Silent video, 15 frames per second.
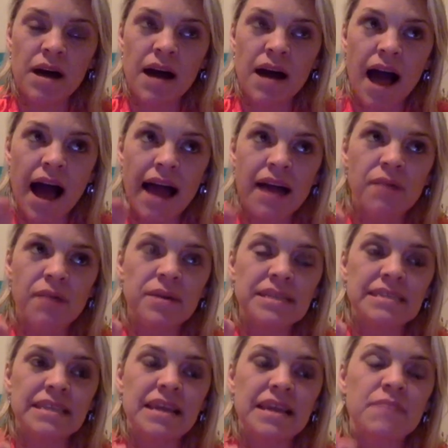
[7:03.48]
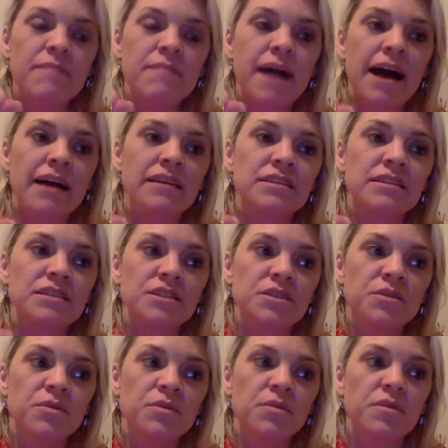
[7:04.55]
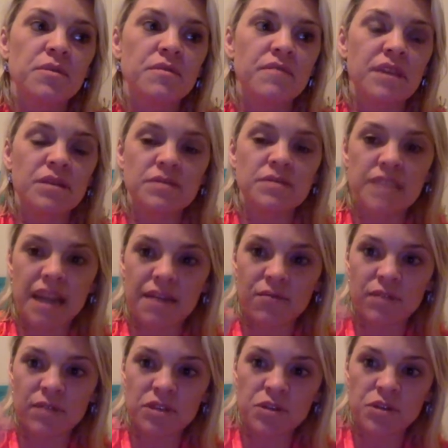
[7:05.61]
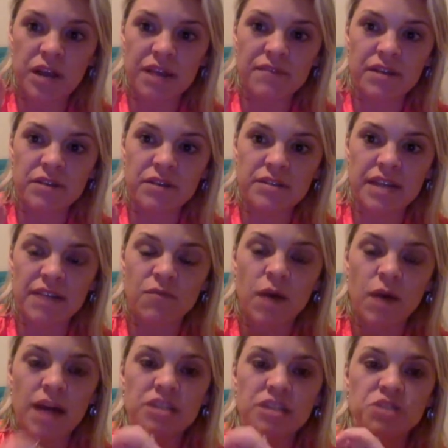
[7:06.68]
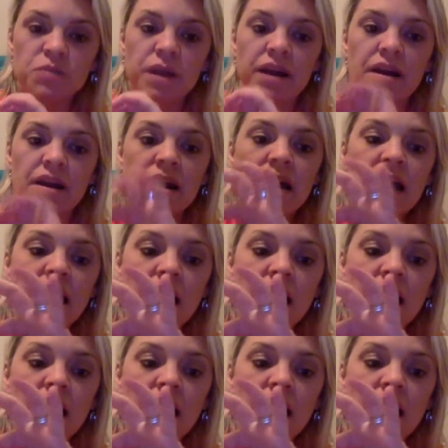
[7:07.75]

I always think back to the training videos that I've watched where